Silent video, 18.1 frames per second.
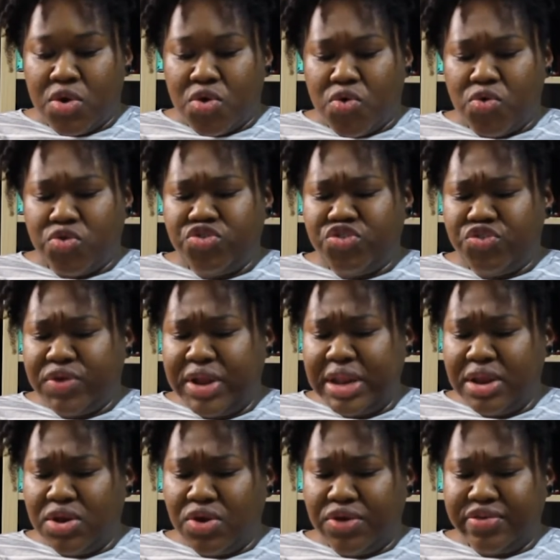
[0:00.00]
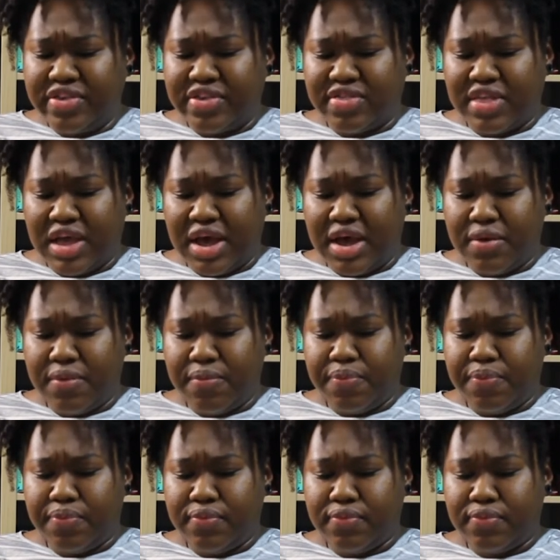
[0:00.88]
All she really knows is that
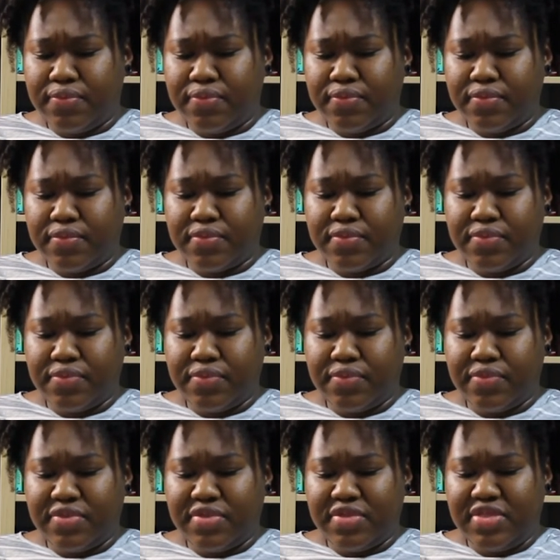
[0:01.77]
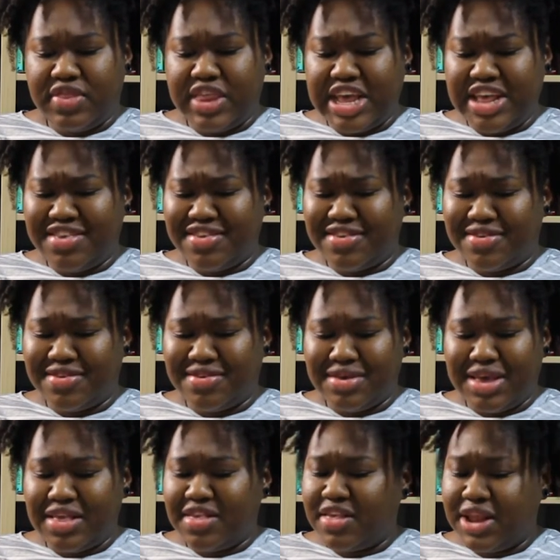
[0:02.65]

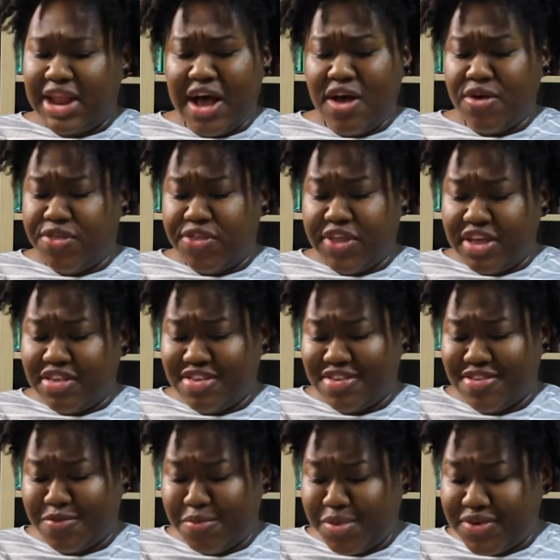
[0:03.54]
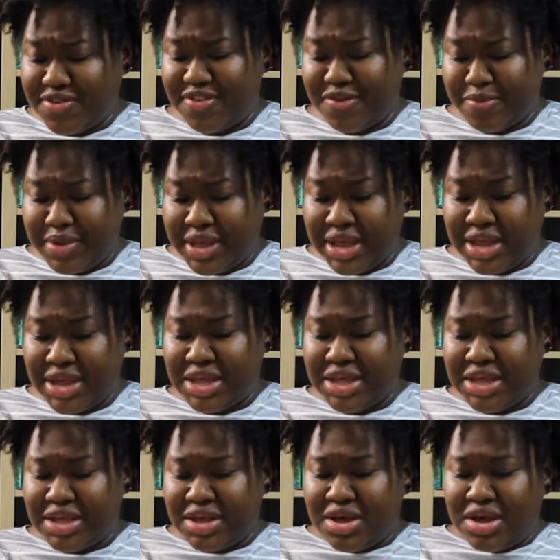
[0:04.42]
this isn't how things are supposed to be.
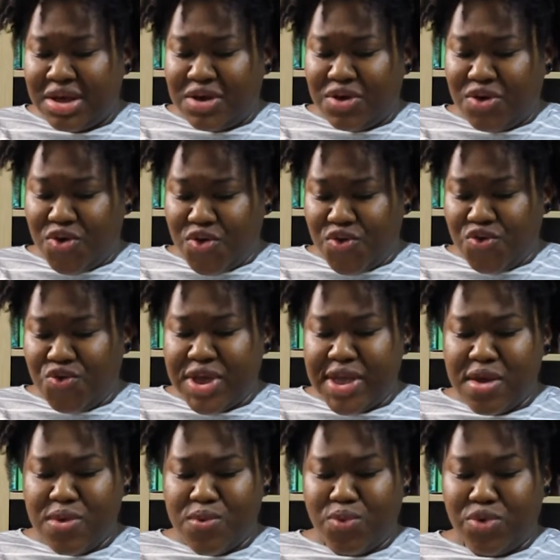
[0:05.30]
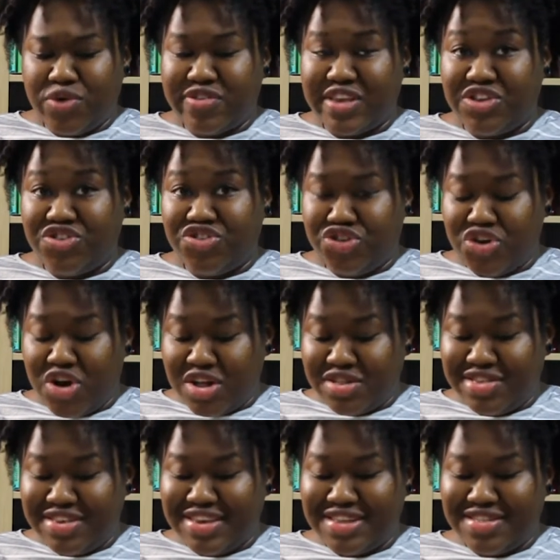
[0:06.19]
Corey was
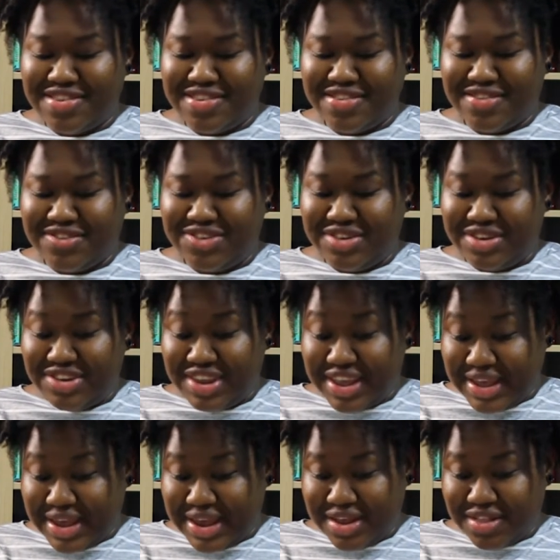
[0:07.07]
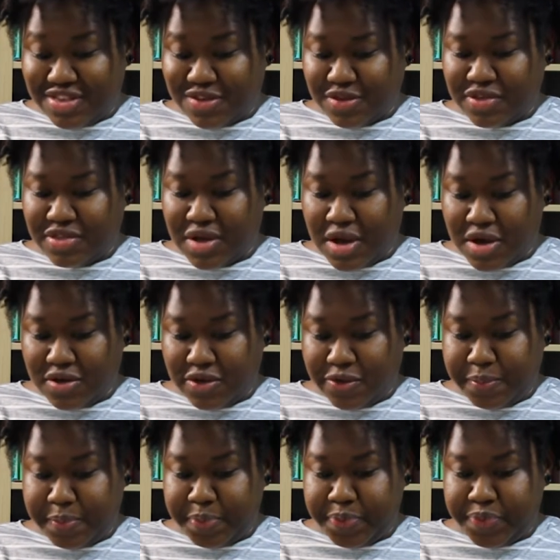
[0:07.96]
Enchanted's ticket to
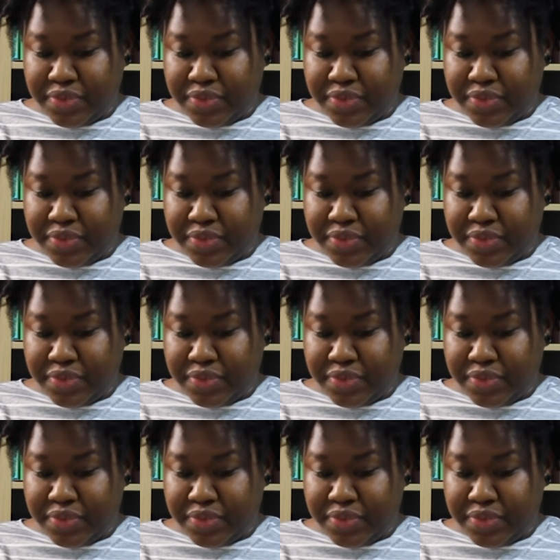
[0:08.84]
stardom.